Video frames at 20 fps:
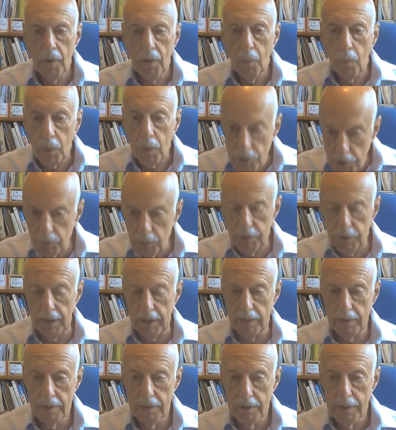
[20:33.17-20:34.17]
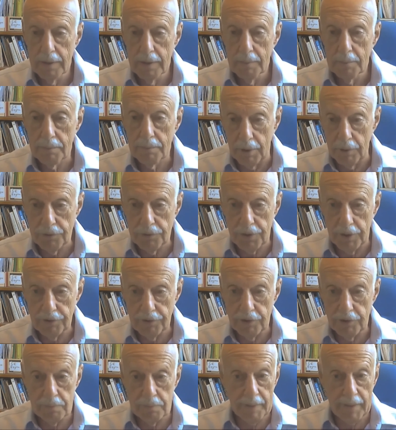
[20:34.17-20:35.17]
we do need
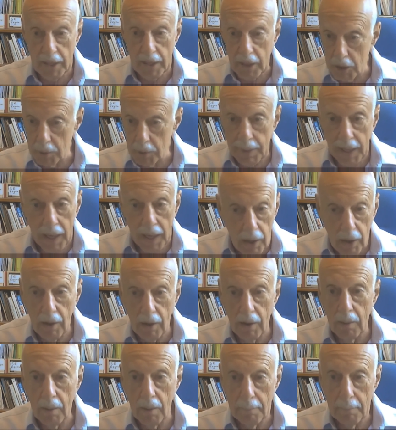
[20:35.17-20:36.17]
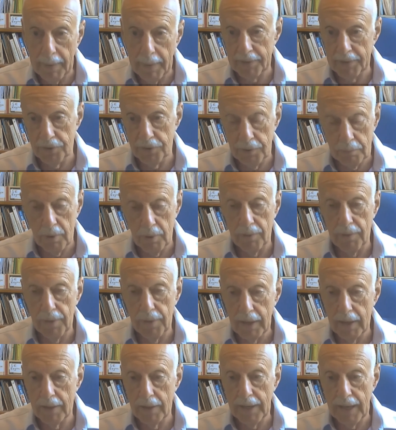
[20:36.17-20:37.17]
processes, but they've got to be a lot better than what
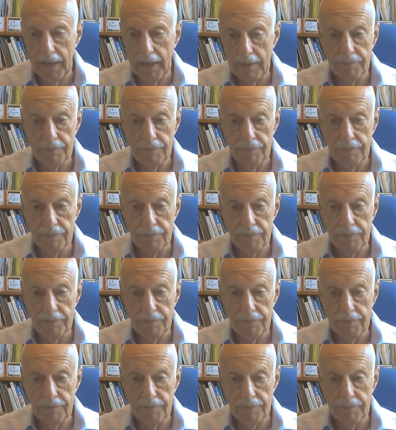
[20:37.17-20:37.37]
they are now.